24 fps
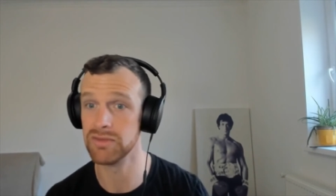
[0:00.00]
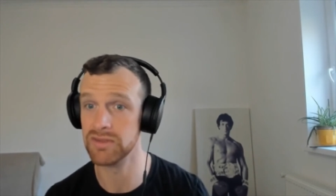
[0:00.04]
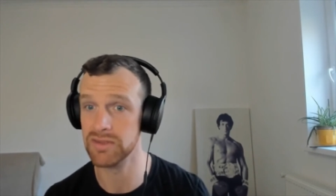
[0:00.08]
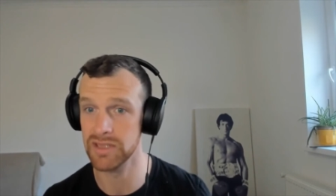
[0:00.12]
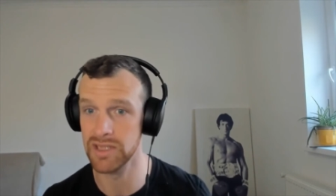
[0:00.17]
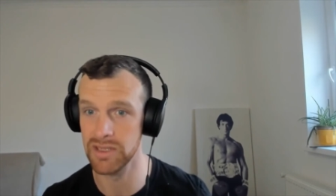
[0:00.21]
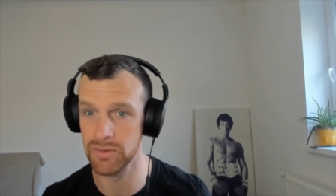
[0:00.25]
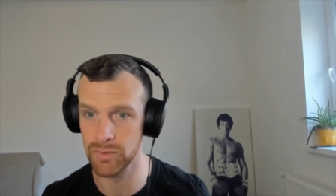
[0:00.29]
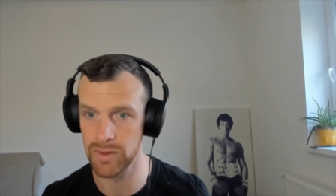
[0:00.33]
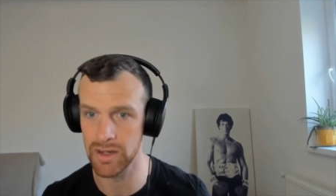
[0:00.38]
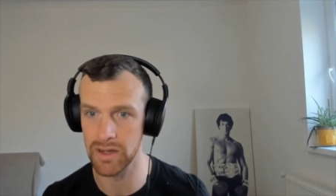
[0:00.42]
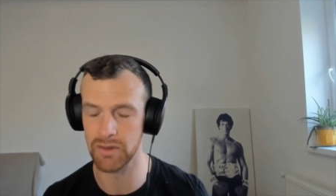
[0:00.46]

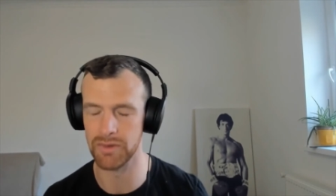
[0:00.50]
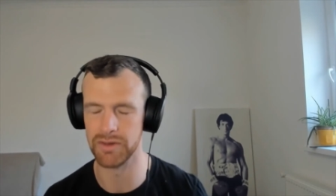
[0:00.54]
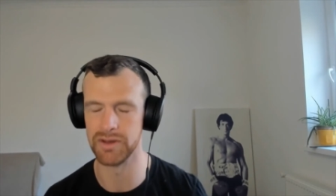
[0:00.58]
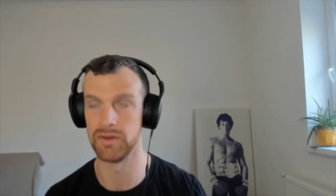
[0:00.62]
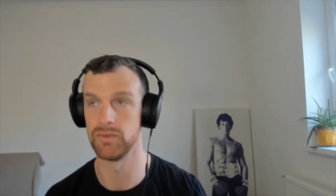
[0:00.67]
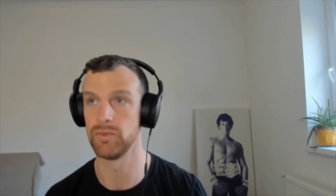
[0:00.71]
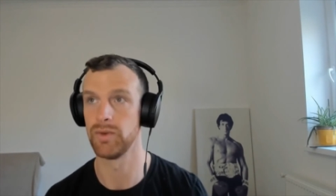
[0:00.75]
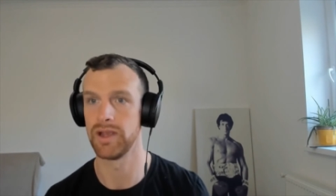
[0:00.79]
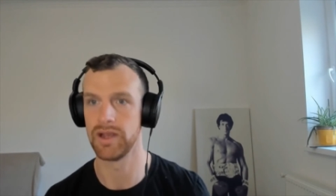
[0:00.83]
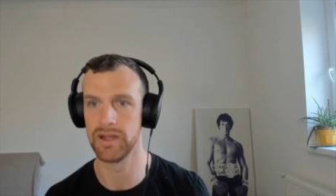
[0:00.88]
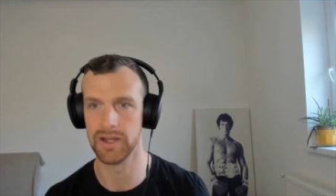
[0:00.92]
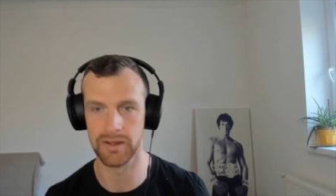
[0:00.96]
sleep well when you
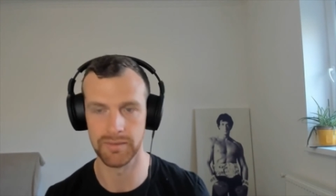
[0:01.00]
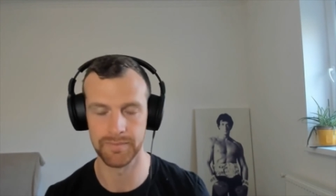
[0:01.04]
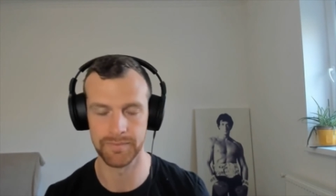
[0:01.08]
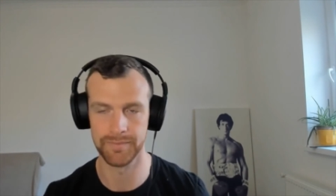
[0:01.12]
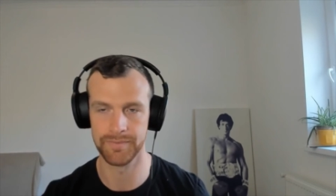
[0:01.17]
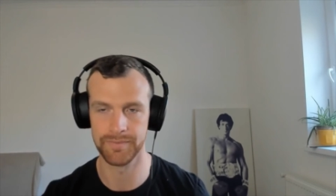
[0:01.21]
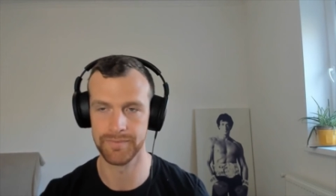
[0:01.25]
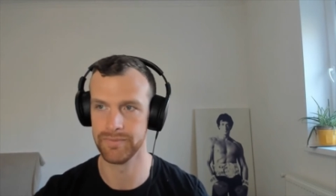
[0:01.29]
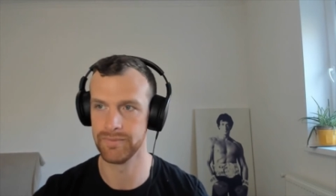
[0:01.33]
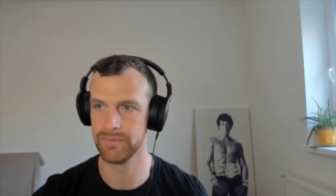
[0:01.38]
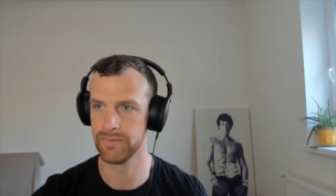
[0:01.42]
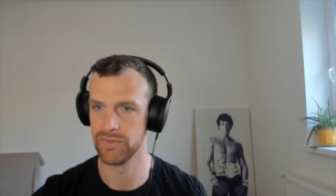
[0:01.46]
wake up
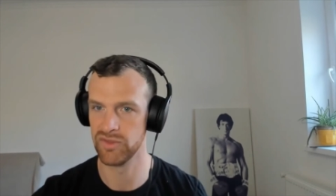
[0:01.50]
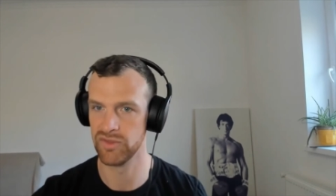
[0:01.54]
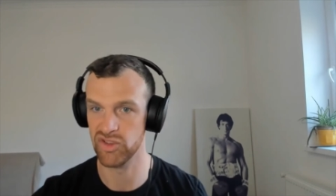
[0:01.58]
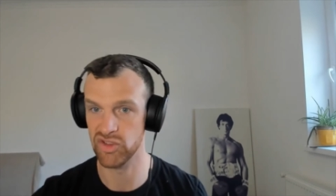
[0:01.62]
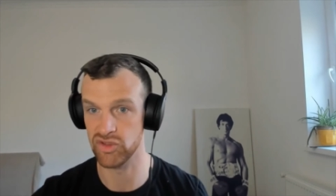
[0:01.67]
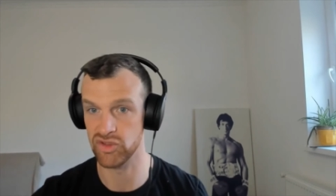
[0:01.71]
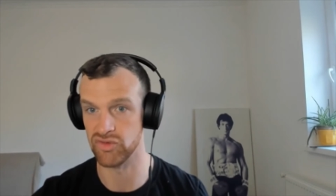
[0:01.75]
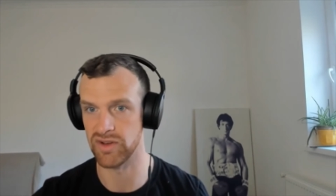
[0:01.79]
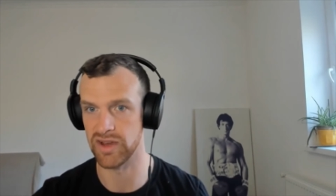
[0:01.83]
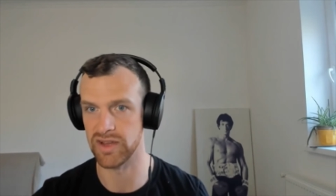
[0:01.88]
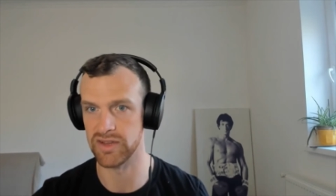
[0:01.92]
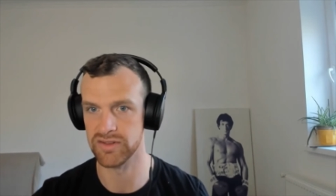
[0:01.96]

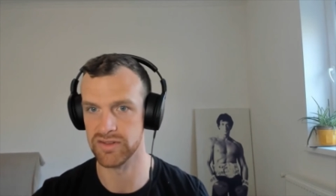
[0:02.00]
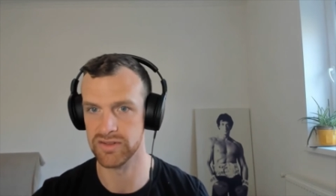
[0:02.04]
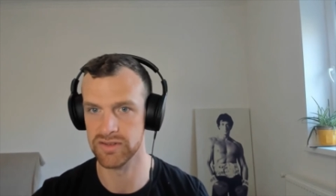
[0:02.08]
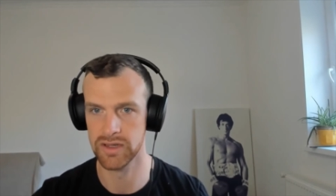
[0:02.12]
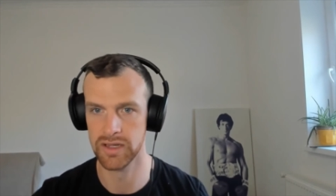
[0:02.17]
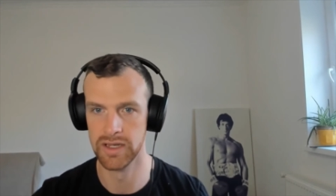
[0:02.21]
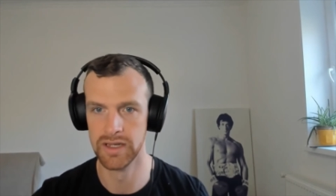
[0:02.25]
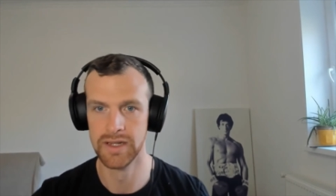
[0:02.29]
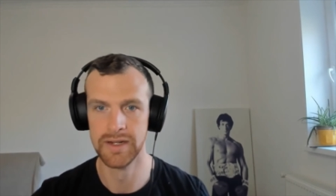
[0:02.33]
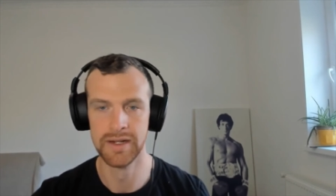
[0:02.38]
stressed.